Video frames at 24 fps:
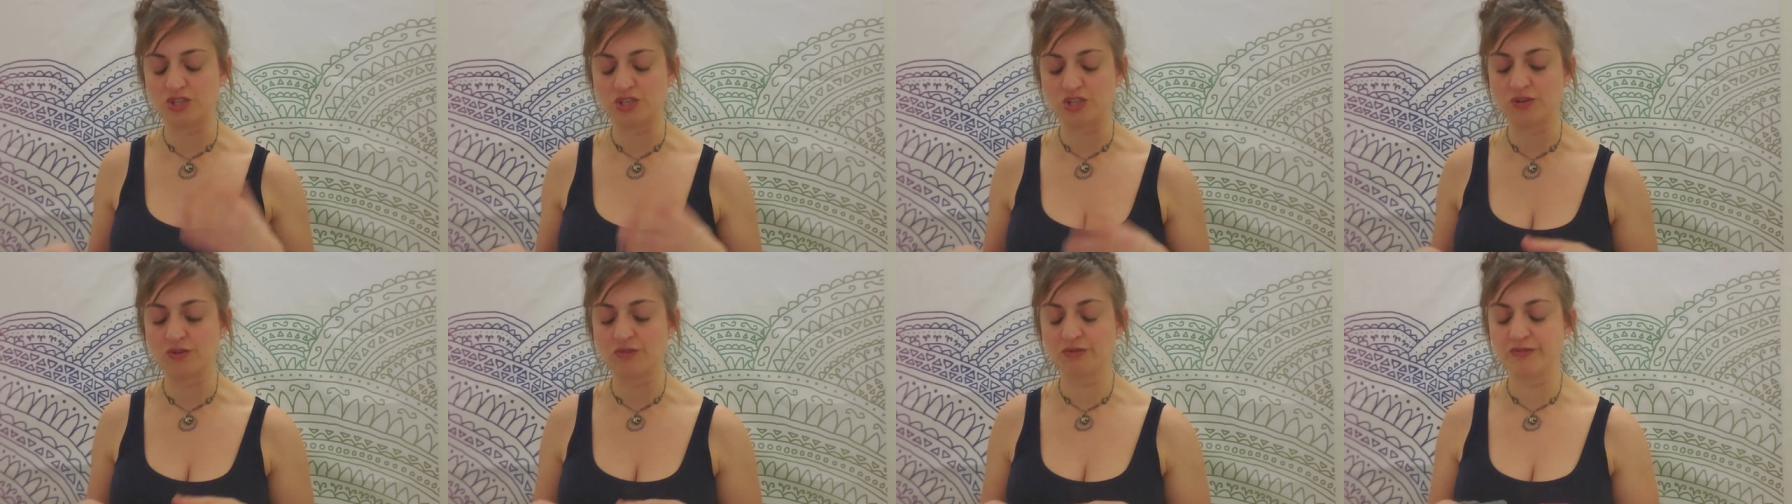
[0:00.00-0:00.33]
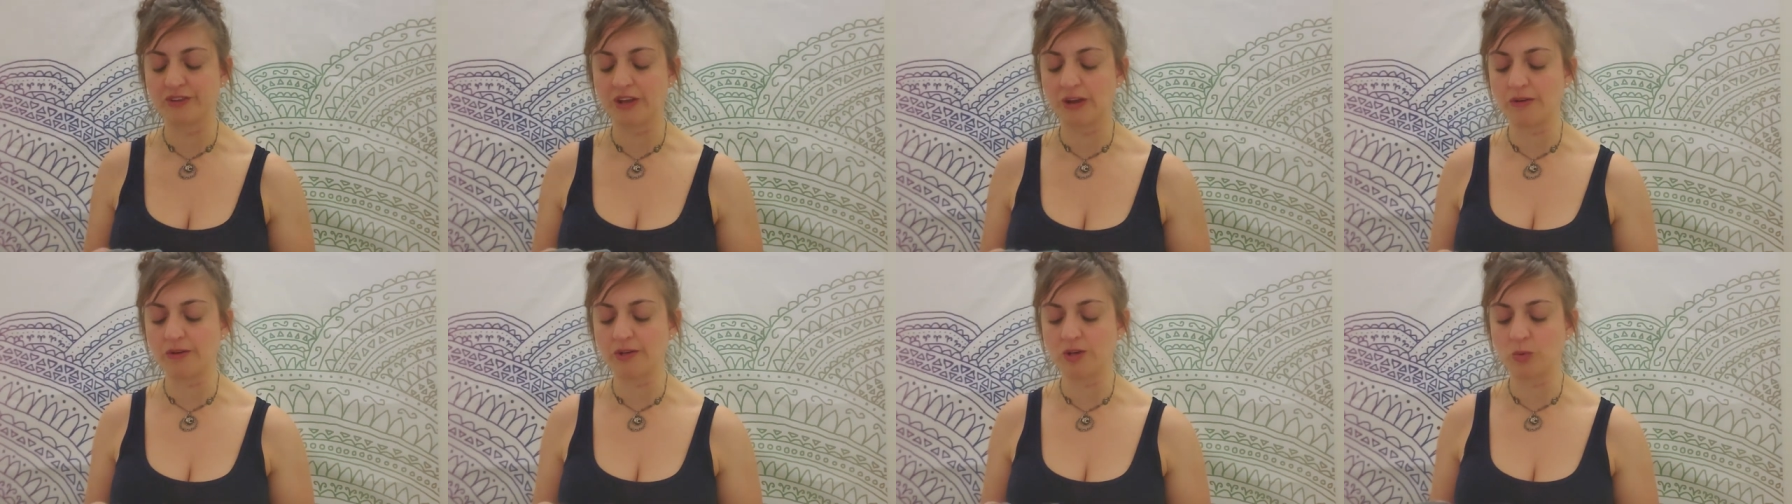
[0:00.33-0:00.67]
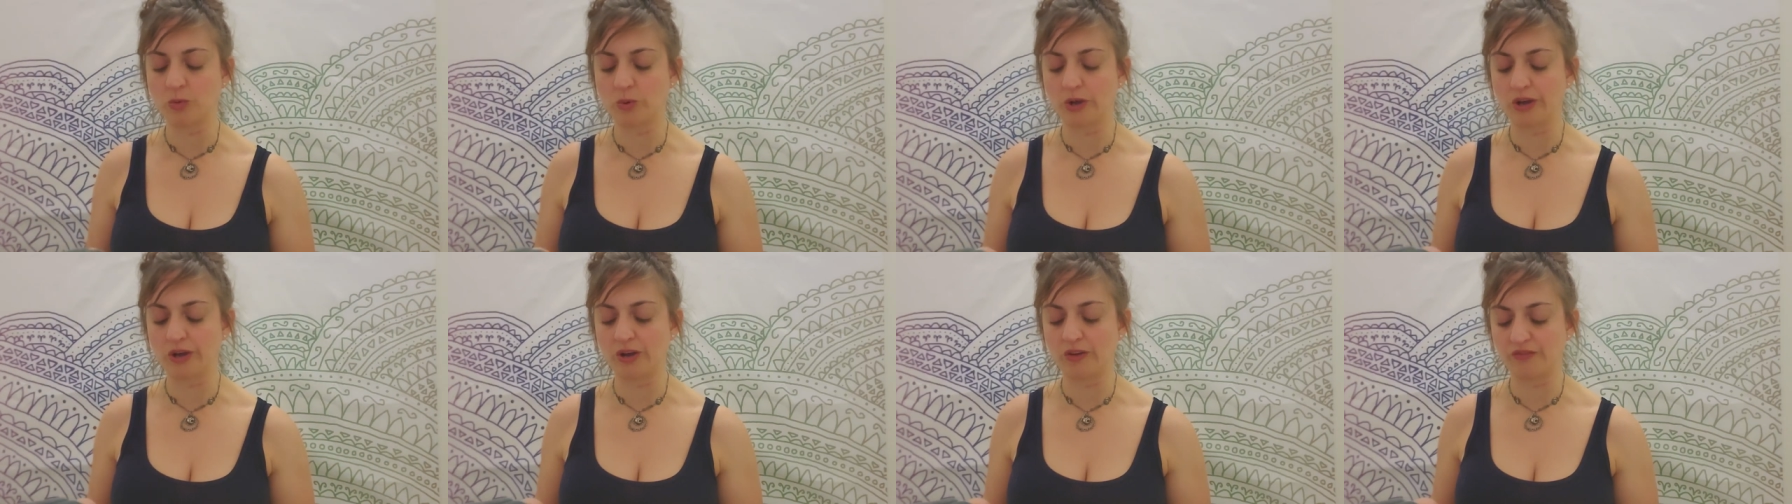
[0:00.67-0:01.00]
You're very
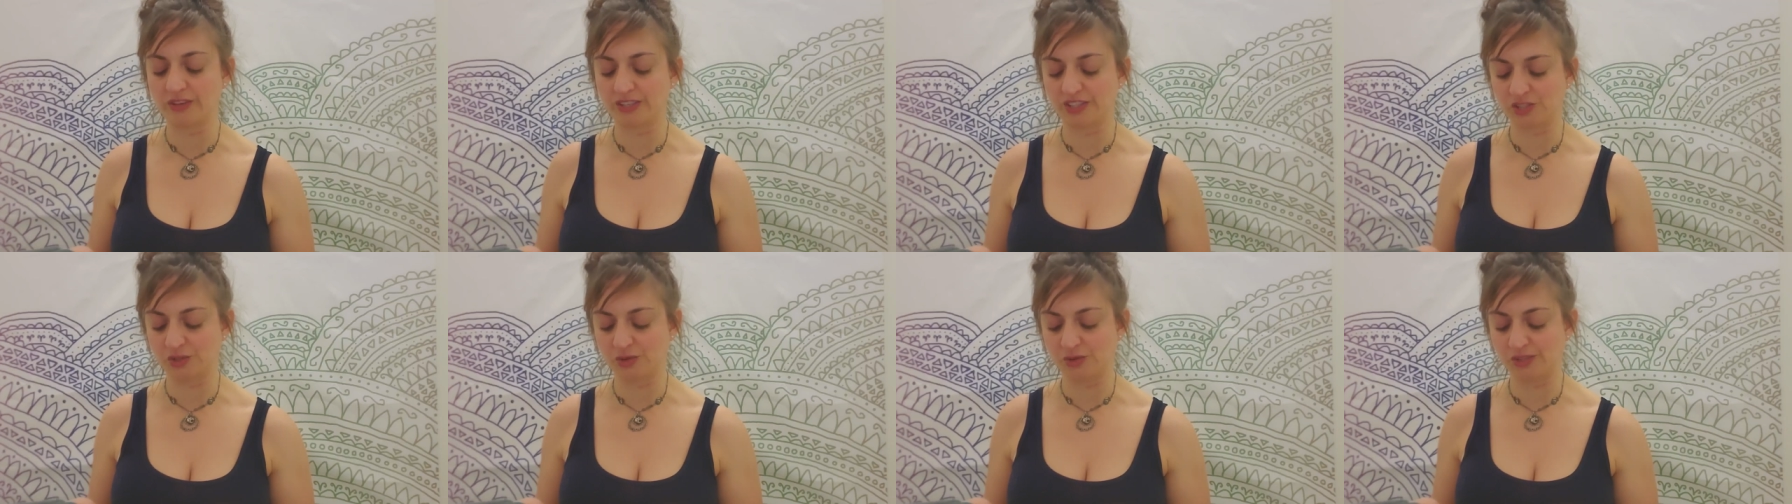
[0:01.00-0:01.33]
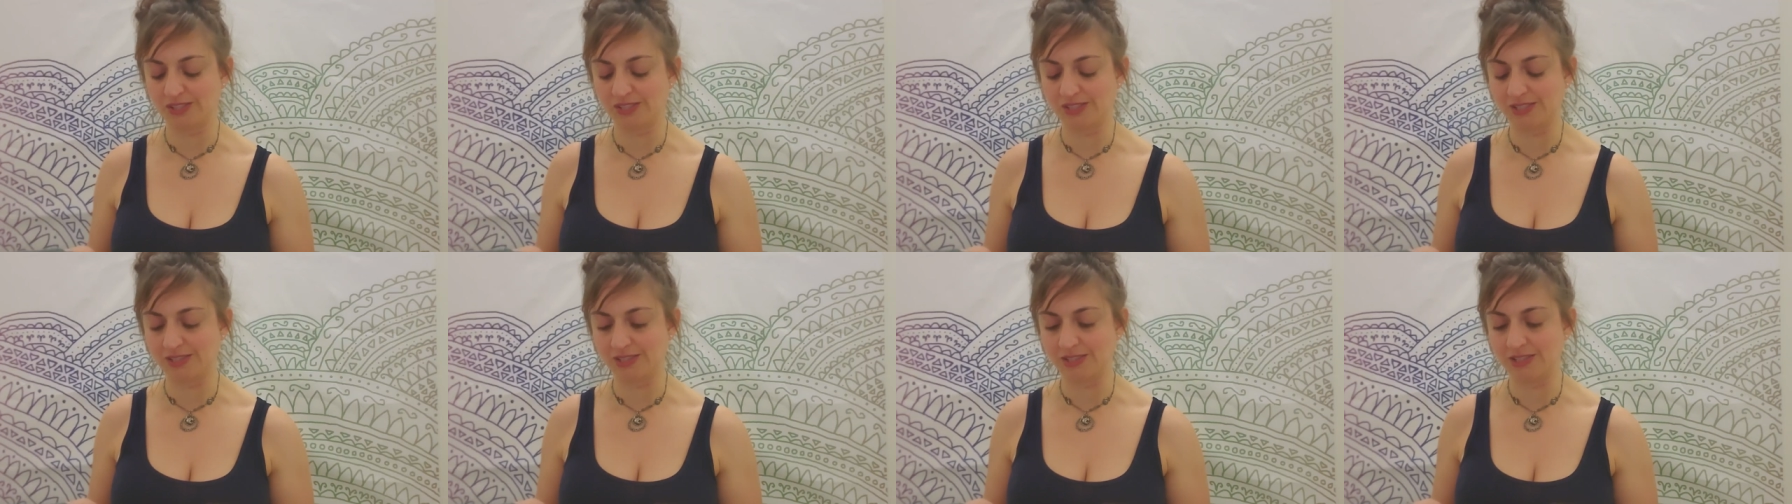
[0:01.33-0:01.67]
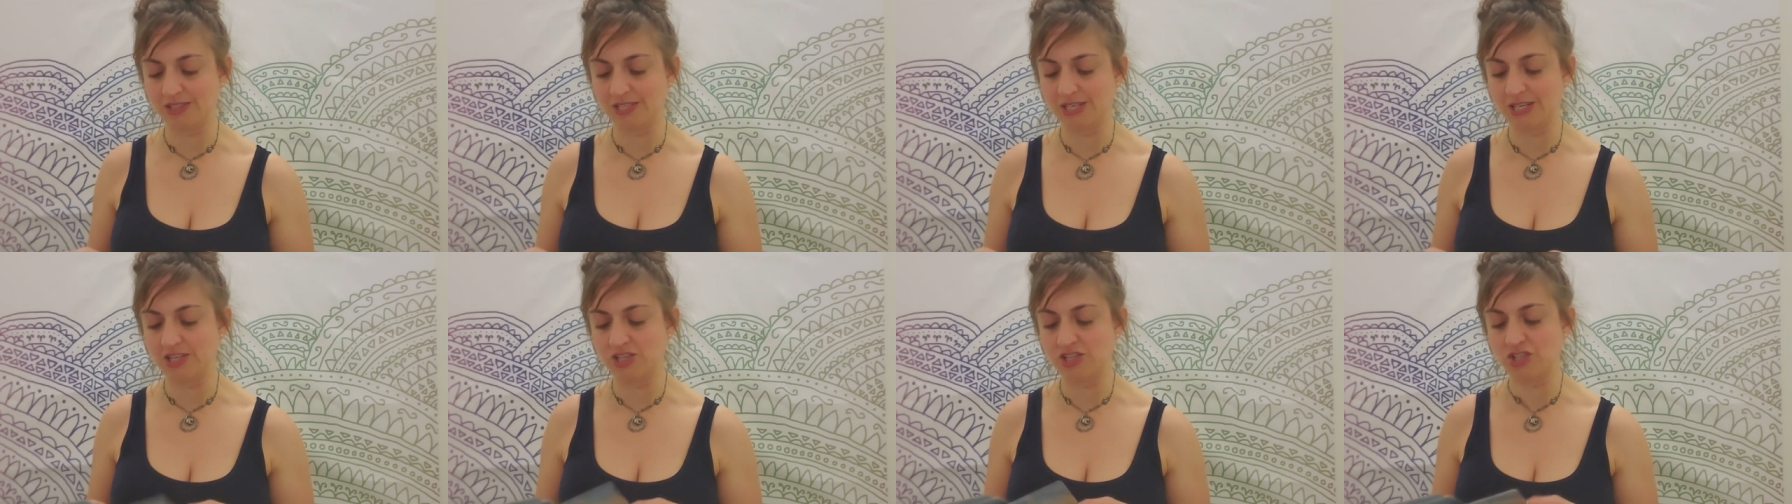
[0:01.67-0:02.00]
aware of it, so this is
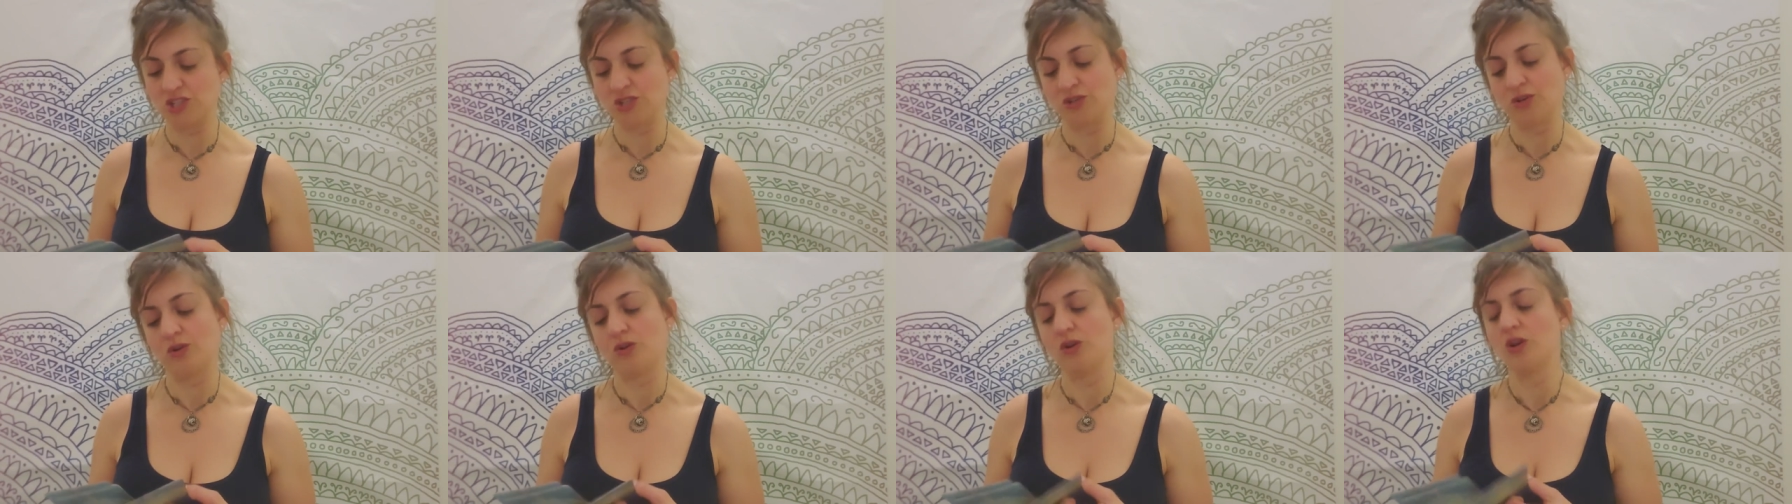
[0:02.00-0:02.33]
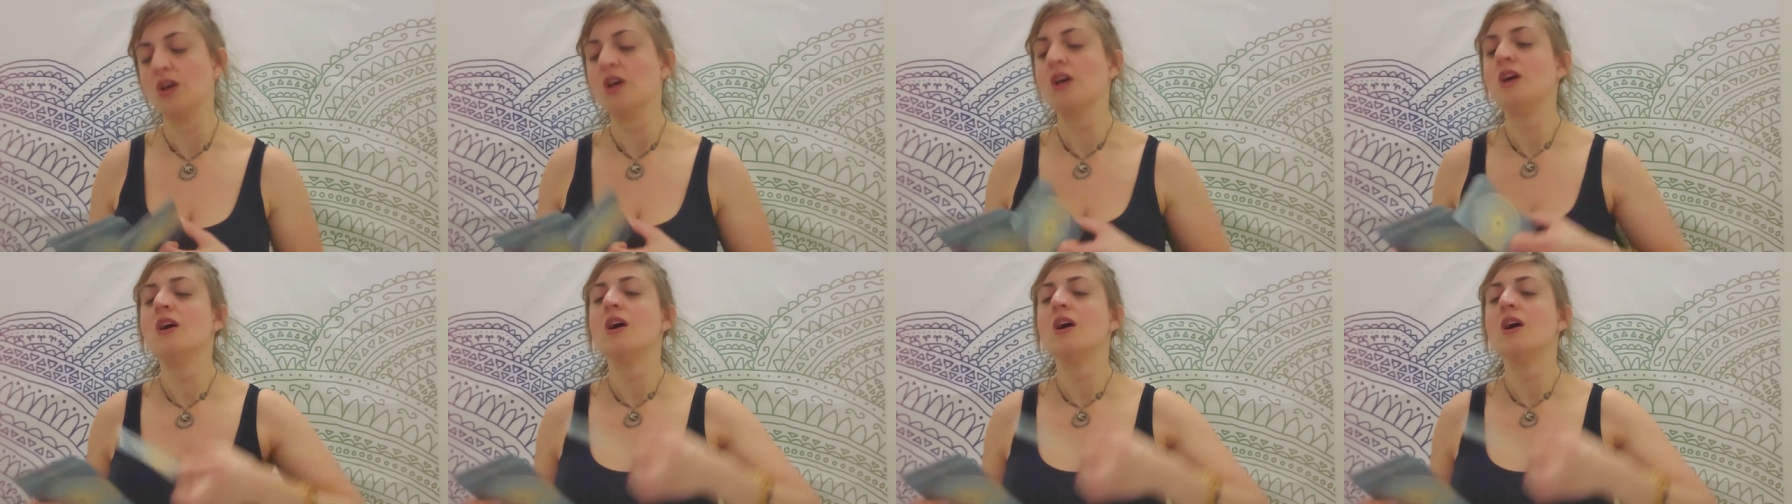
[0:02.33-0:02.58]
intentional